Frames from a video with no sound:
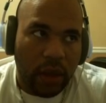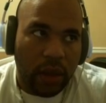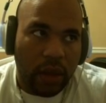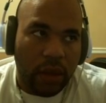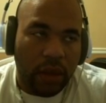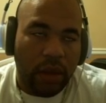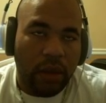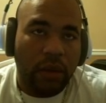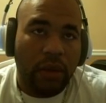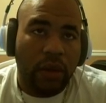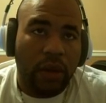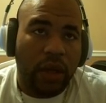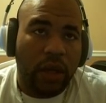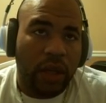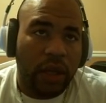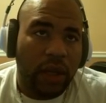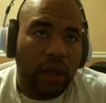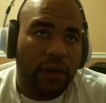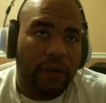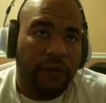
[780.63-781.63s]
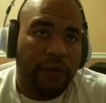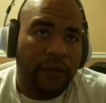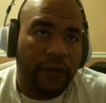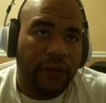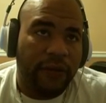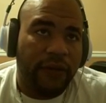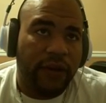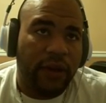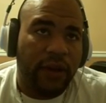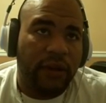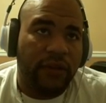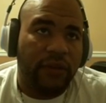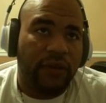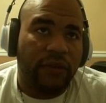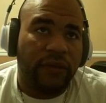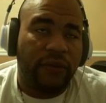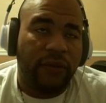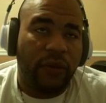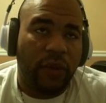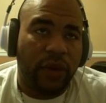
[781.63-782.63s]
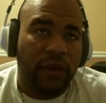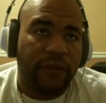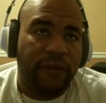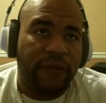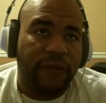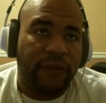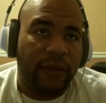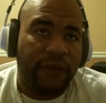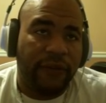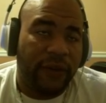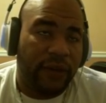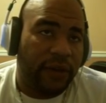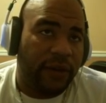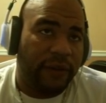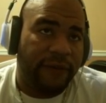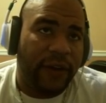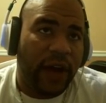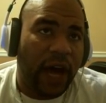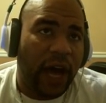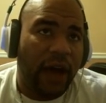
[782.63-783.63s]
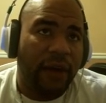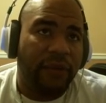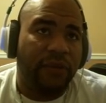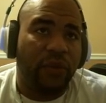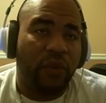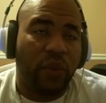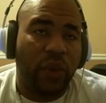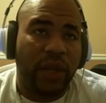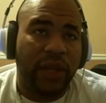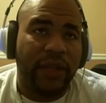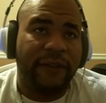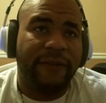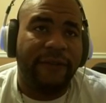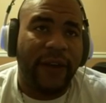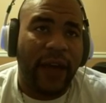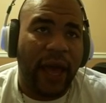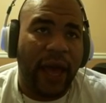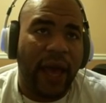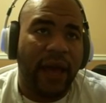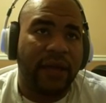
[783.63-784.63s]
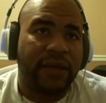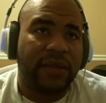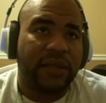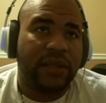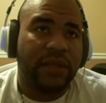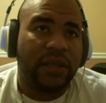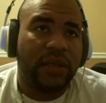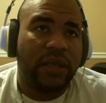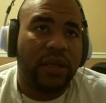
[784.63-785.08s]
You could clear 50s or 55s really fast